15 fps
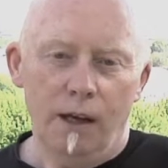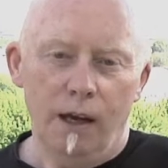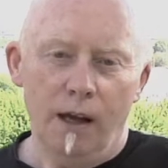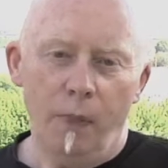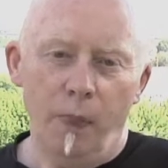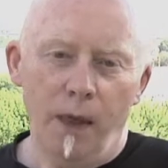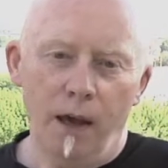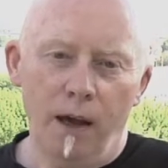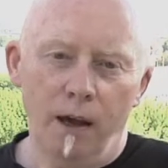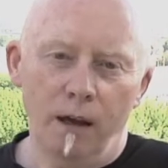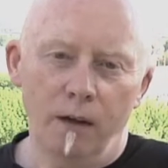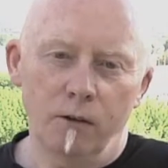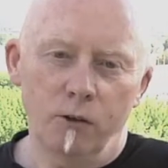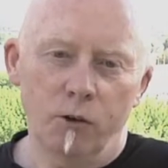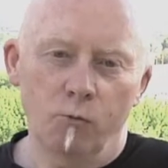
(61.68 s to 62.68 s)
and
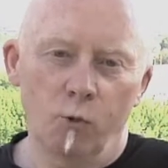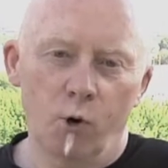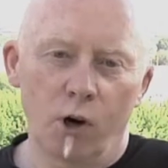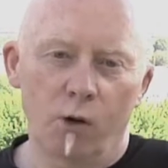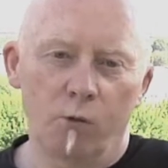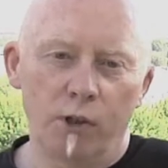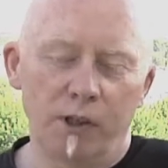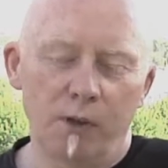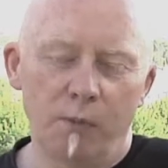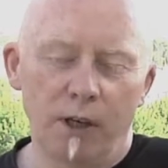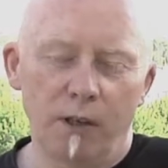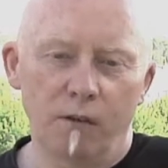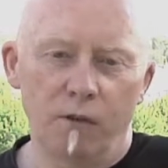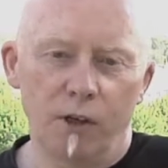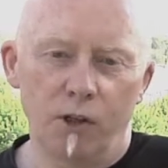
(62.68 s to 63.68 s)
then to work with them
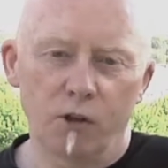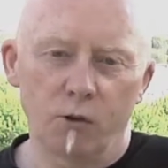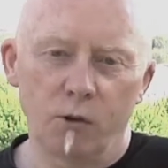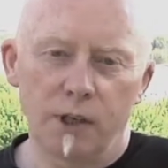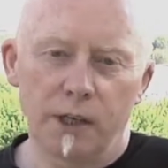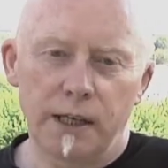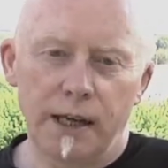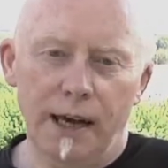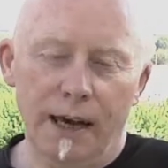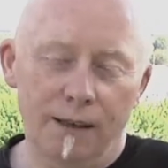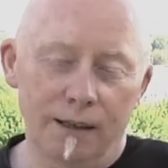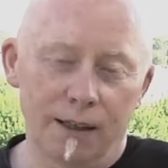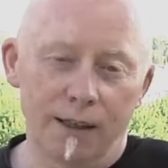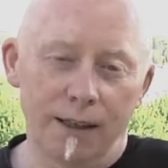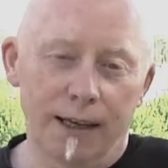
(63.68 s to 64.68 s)
individually
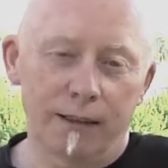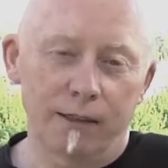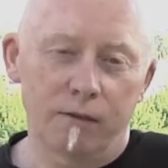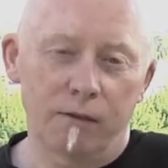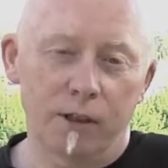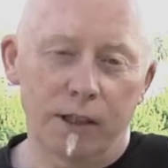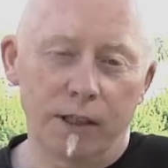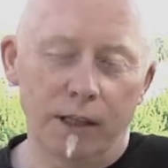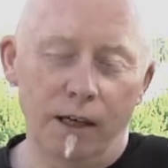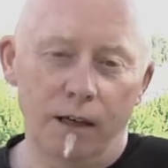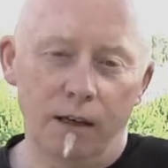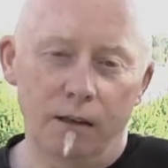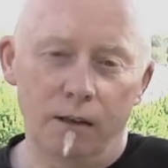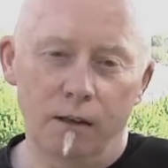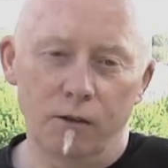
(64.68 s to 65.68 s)
and collectively
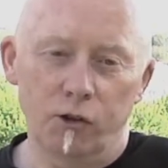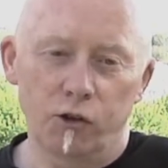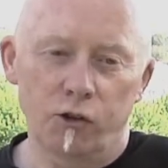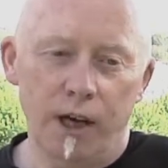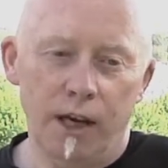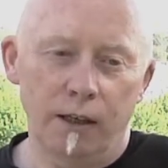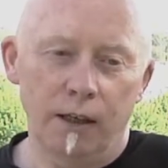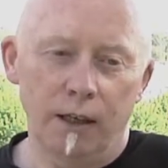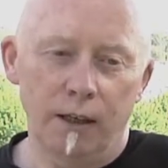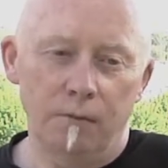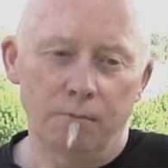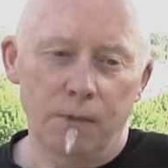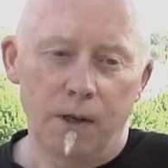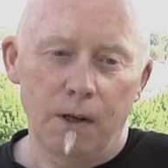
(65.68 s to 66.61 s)
in training,